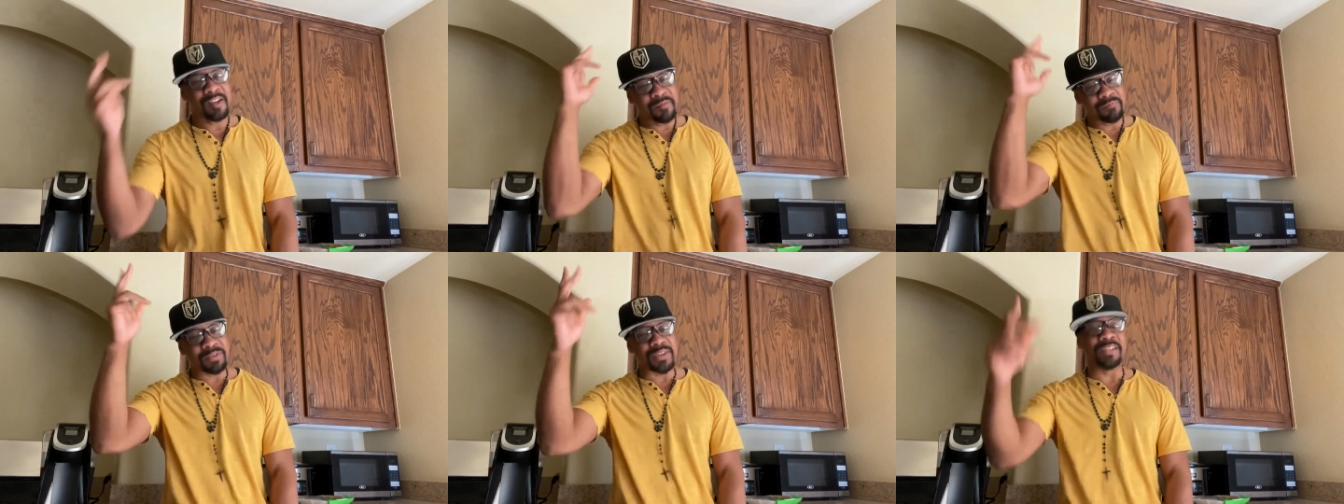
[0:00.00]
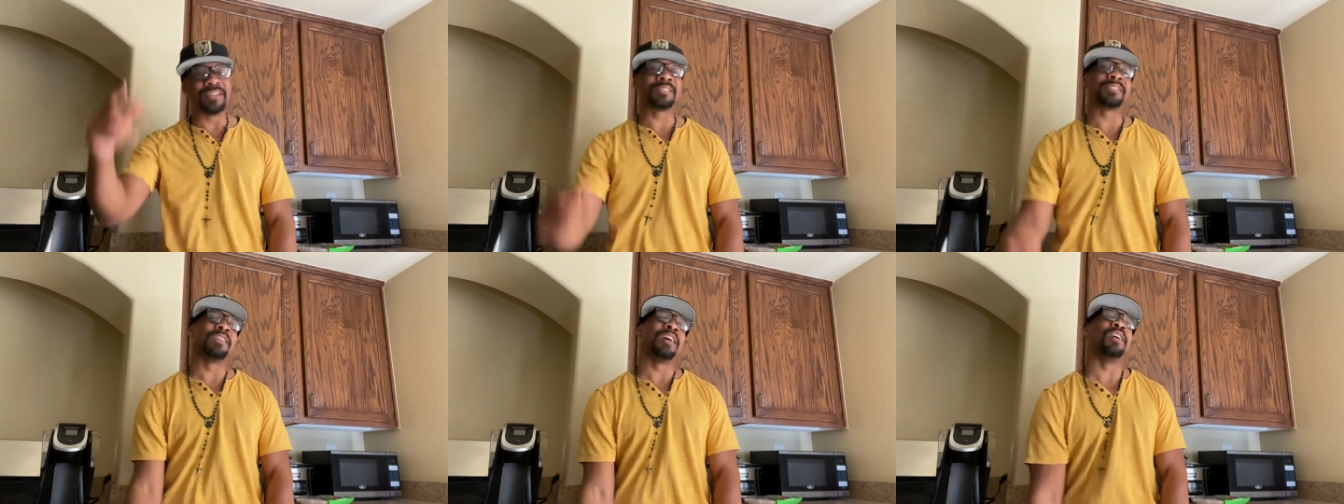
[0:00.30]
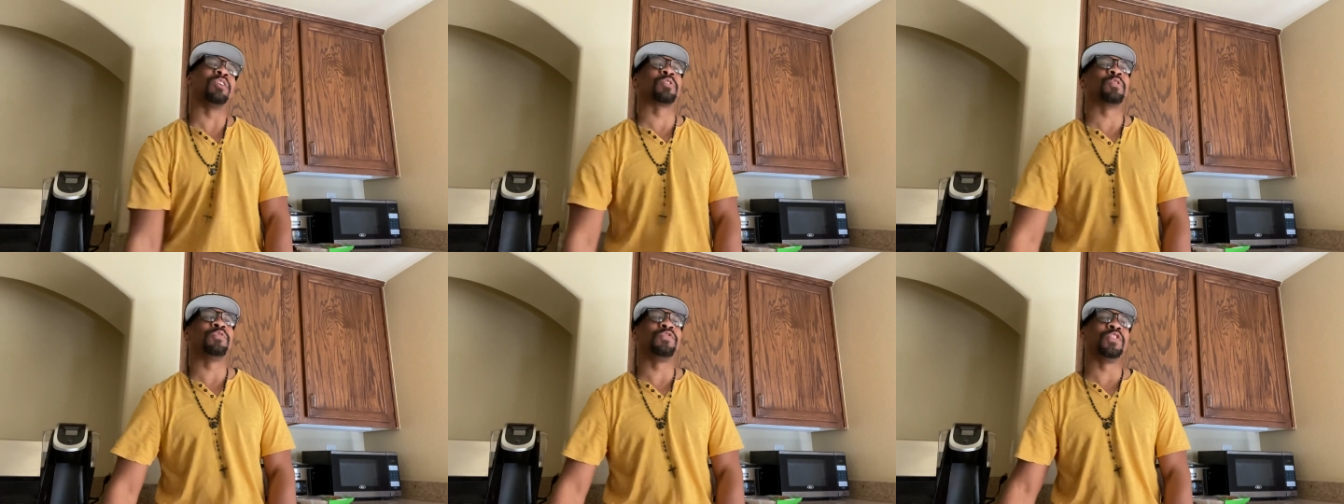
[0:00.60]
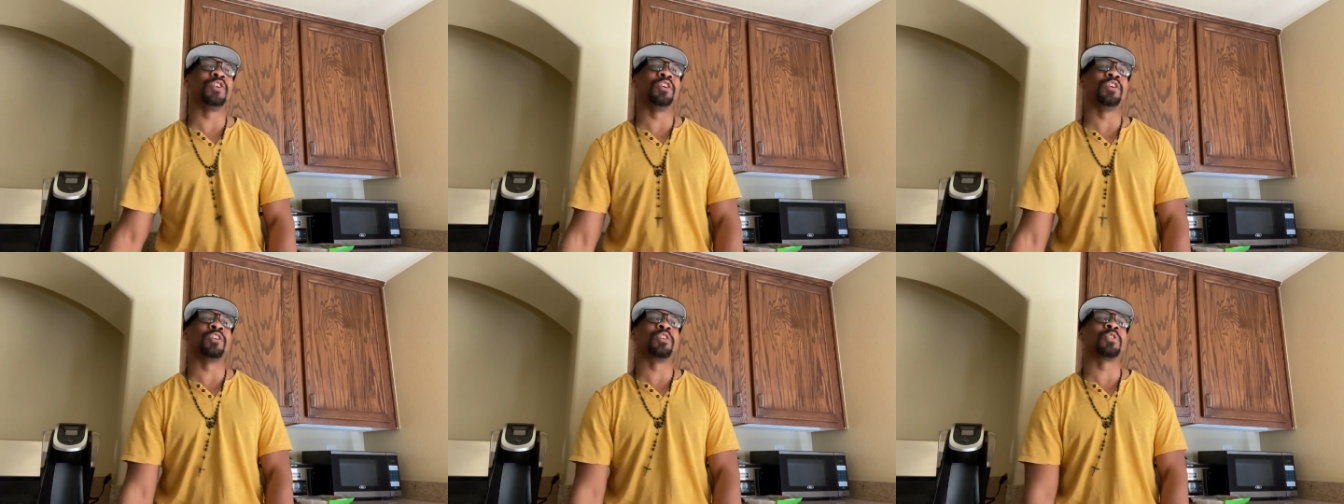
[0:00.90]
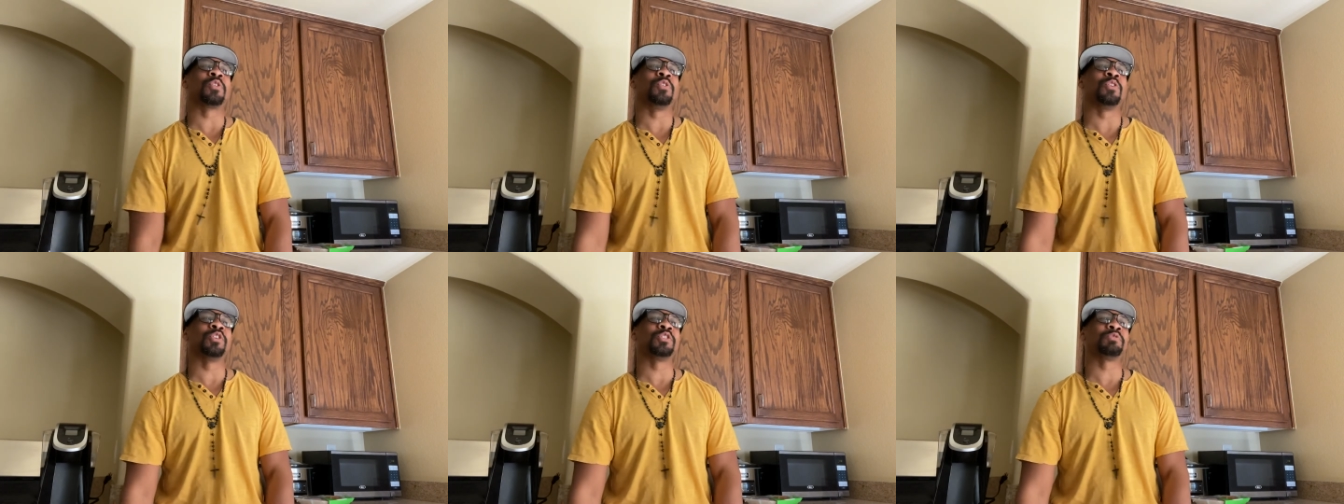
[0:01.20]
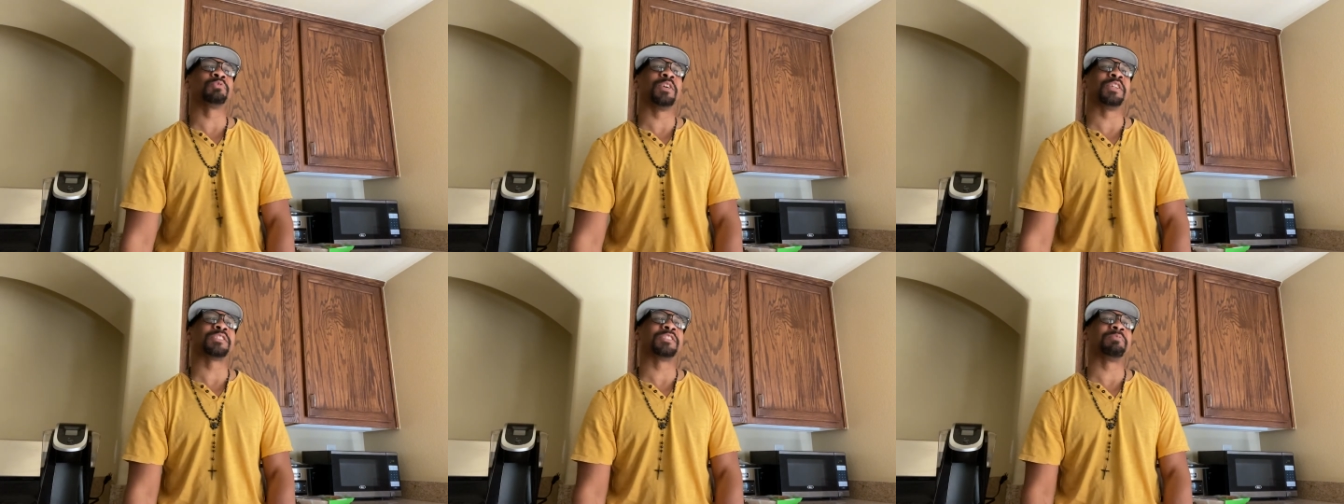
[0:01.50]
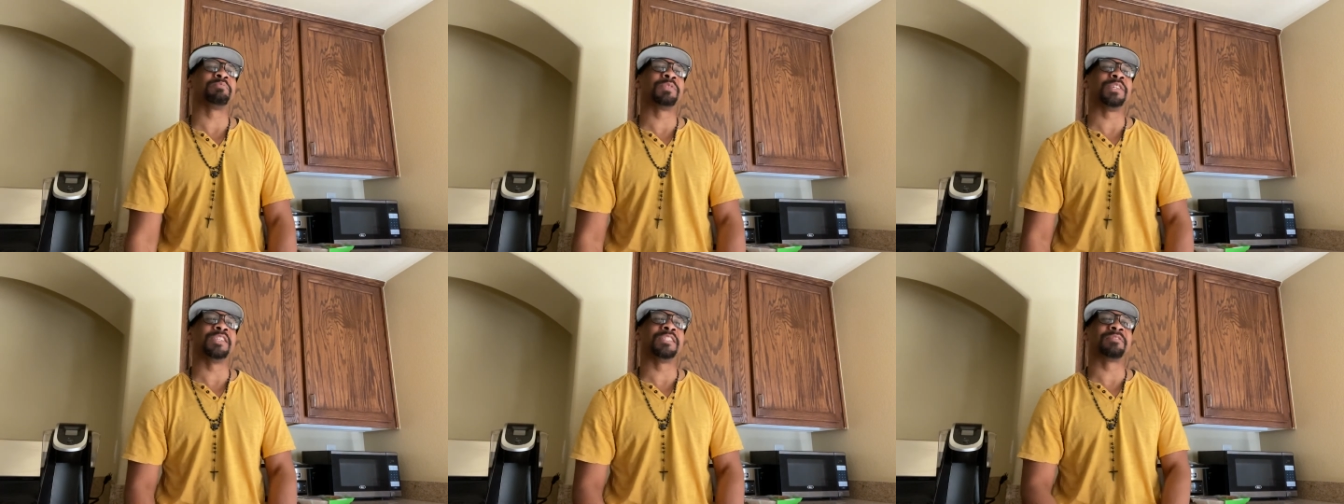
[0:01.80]
Peace to Uncle Phil. Of course, rest
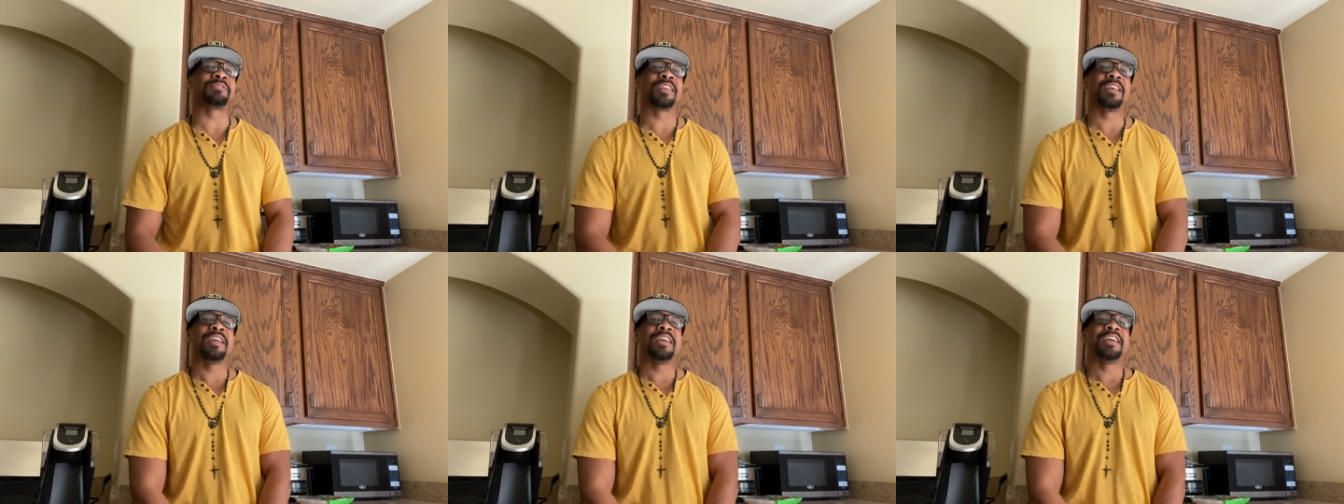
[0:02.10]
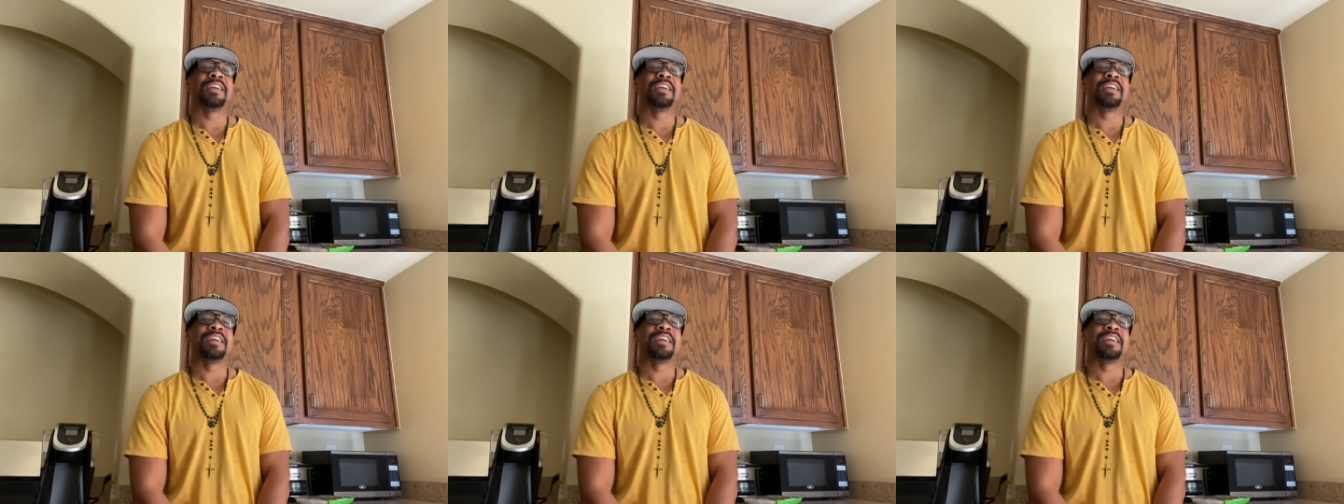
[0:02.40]
in peace.